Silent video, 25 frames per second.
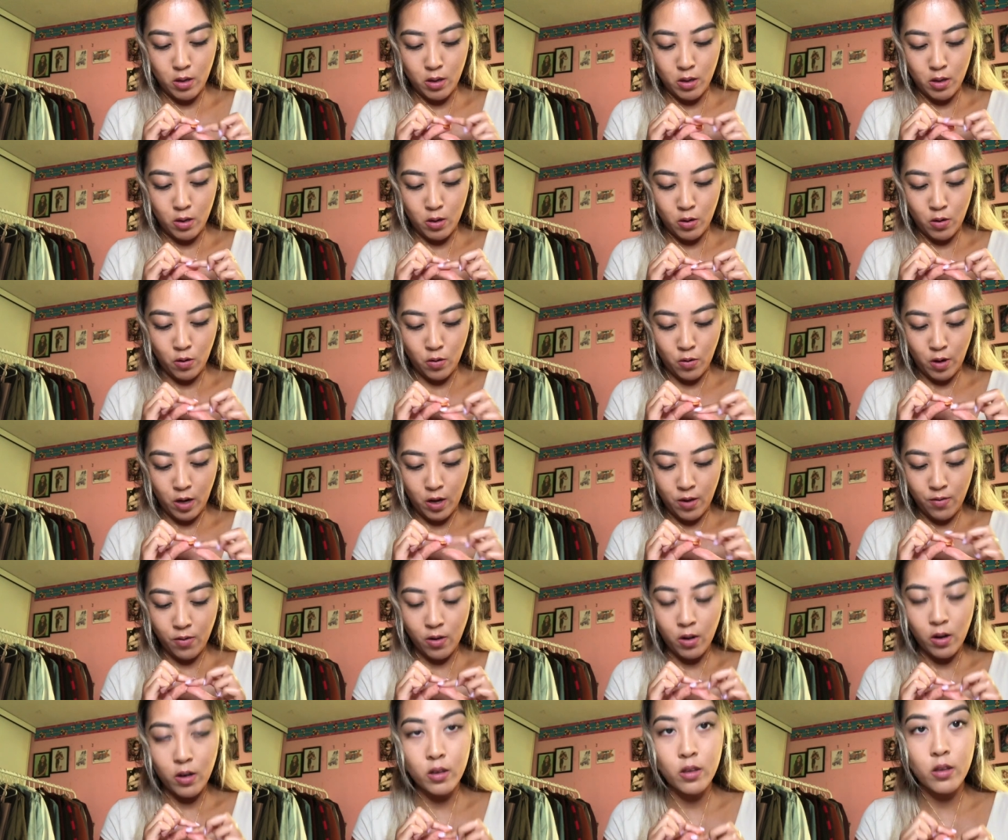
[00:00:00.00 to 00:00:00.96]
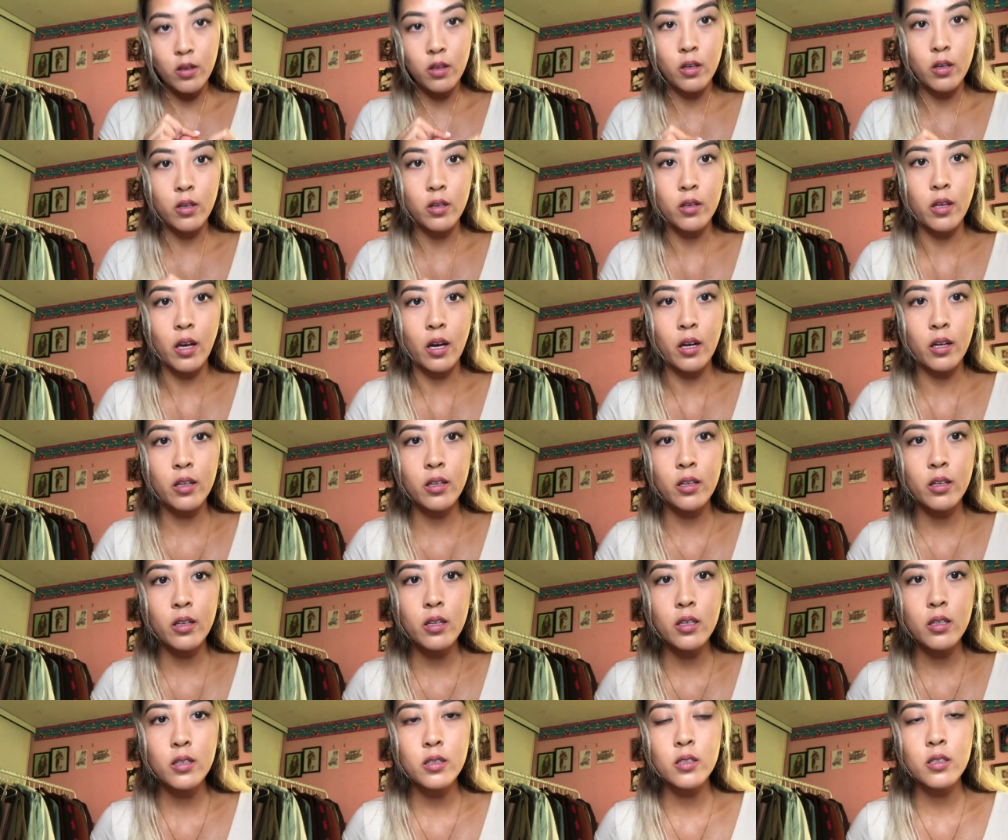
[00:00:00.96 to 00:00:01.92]
engraved on the
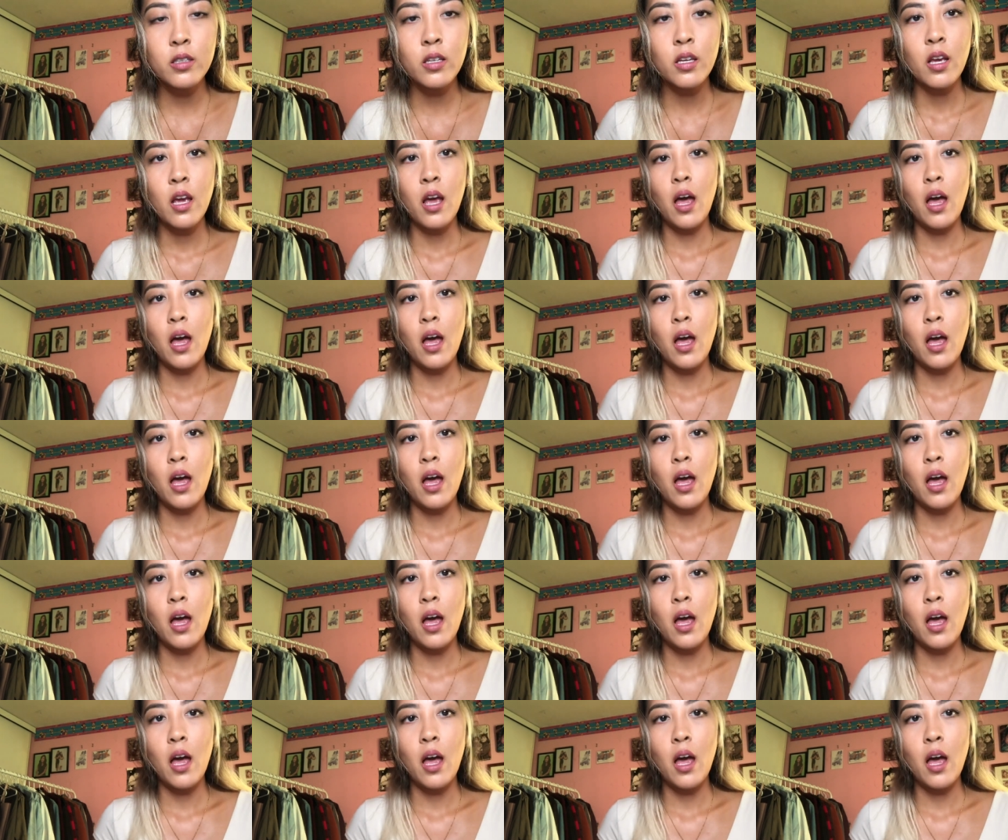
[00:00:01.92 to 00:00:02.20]
necklace,